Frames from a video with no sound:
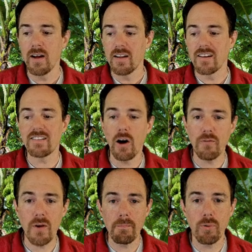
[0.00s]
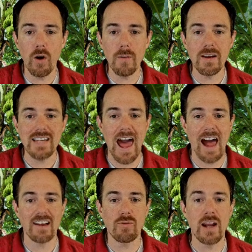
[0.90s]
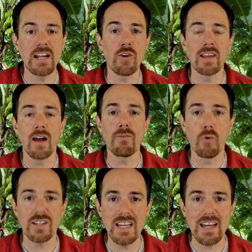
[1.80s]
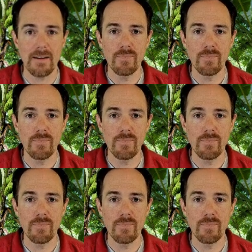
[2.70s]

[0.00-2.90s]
self-employment tax right here on line 14,